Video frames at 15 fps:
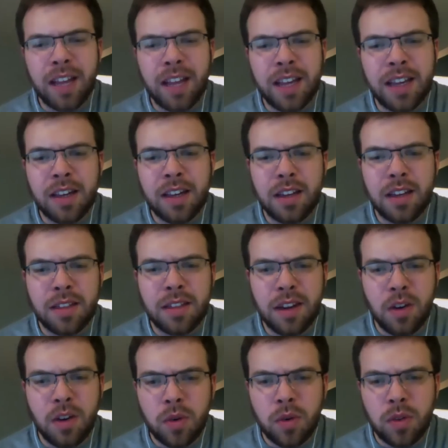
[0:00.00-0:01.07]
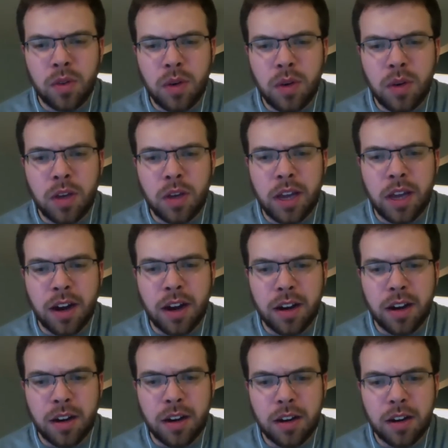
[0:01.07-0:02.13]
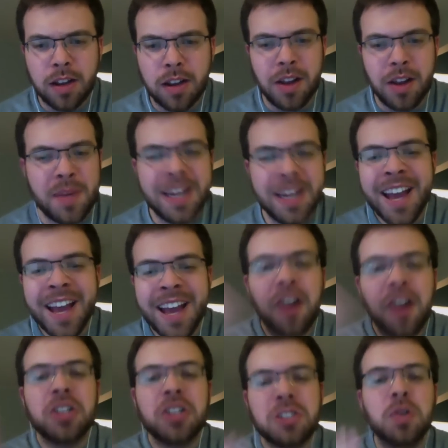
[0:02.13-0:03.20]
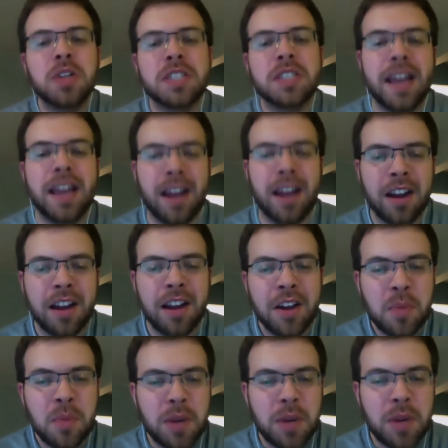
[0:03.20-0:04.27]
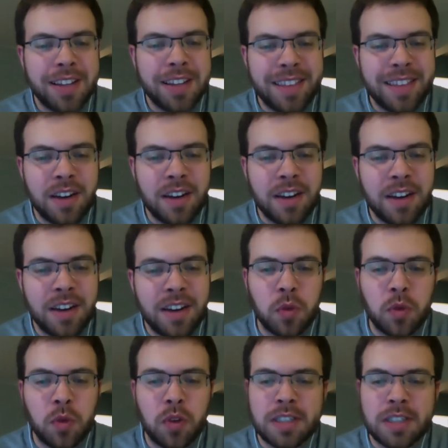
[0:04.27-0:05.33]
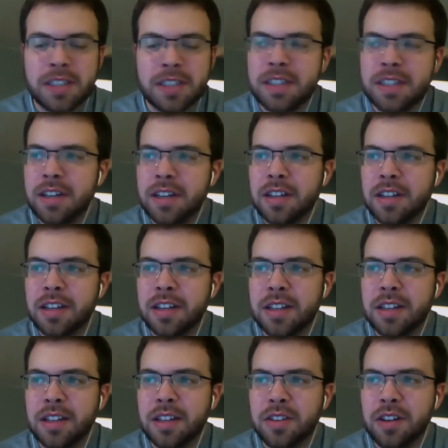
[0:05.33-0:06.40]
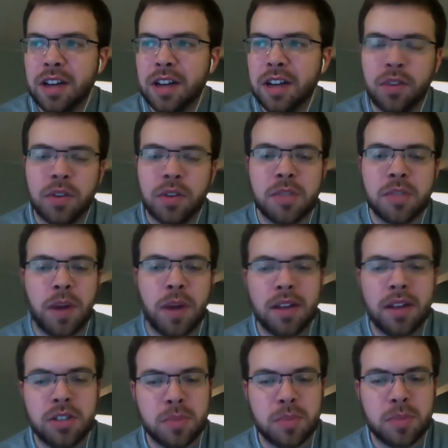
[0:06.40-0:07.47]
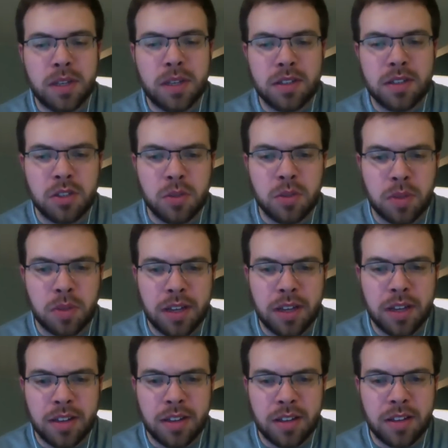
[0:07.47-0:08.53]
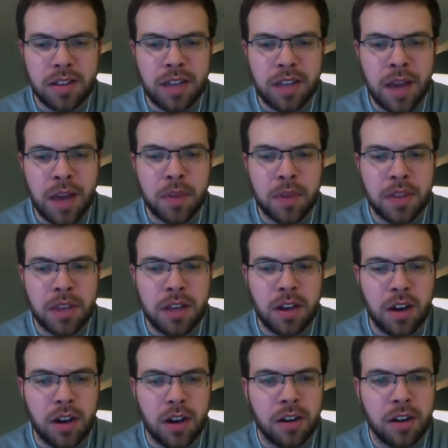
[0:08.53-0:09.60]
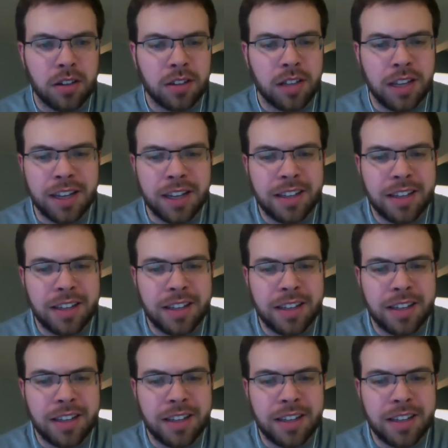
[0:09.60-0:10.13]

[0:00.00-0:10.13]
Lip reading: they don't care. I mean, like, students care, but they don't necessarily. They're not going to respond just because you play the empathy card. Like